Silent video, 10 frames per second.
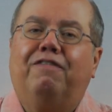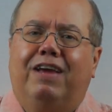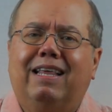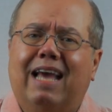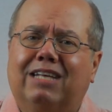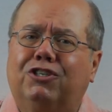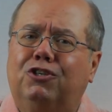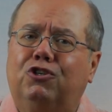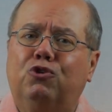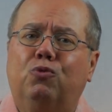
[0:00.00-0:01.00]
Faith has
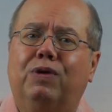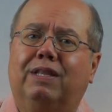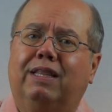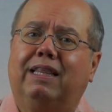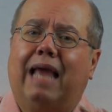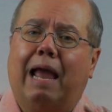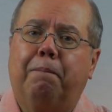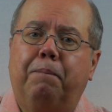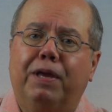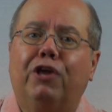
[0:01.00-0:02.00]
to do with the
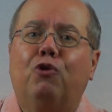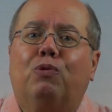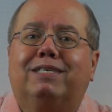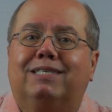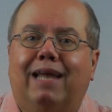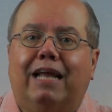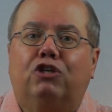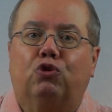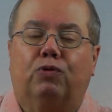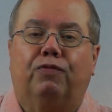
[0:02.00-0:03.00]
ambiguous
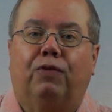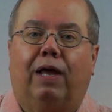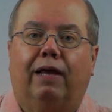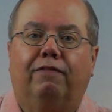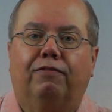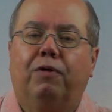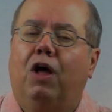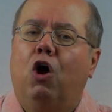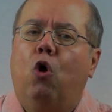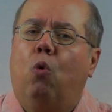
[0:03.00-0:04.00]
nature of life.
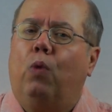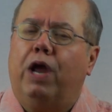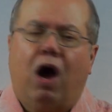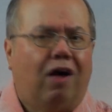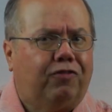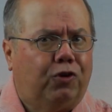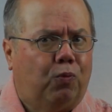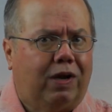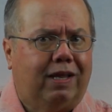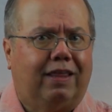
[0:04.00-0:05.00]
We
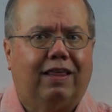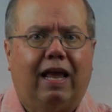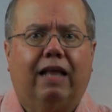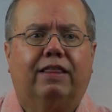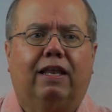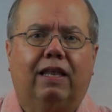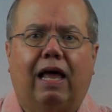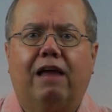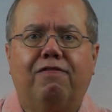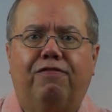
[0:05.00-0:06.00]
often want to think that
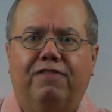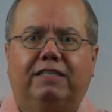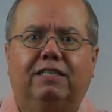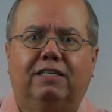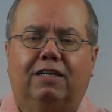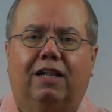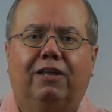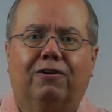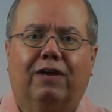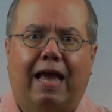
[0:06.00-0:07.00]
life fits into
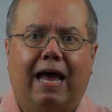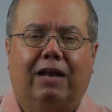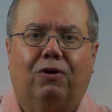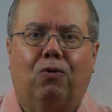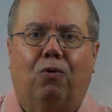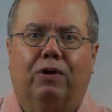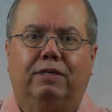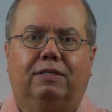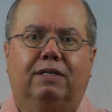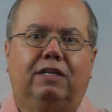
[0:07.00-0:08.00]
clear
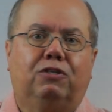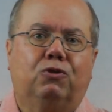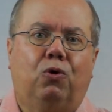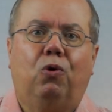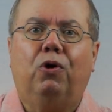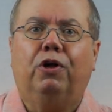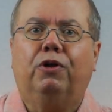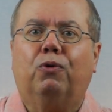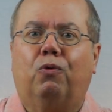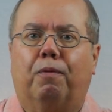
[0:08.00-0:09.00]
categories, that it's
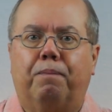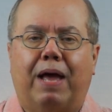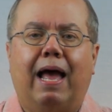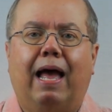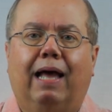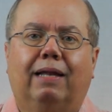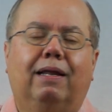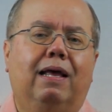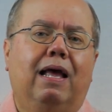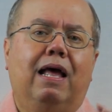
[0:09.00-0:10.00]
good or
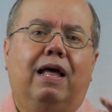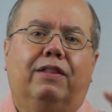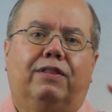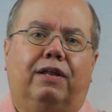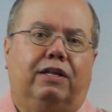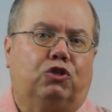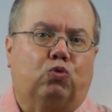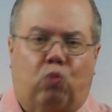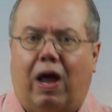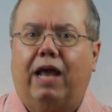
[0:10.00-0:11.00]
bad, that
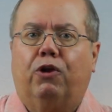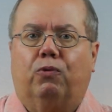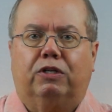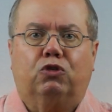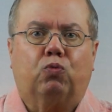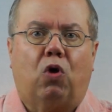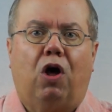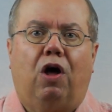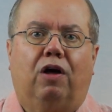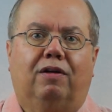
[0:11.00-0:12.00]
it's right or it's
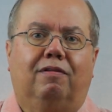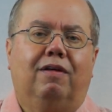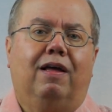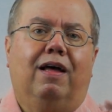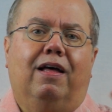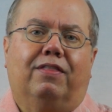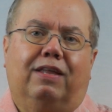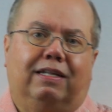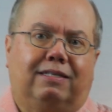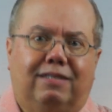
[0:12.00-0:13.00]
wrong,
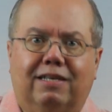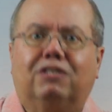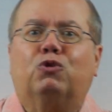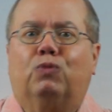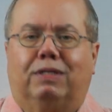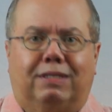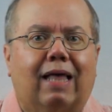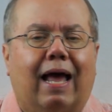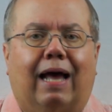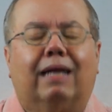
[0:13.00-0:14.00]
that it's this or it's
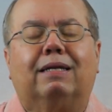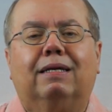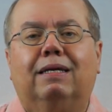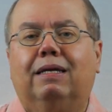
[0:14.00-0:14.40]
that.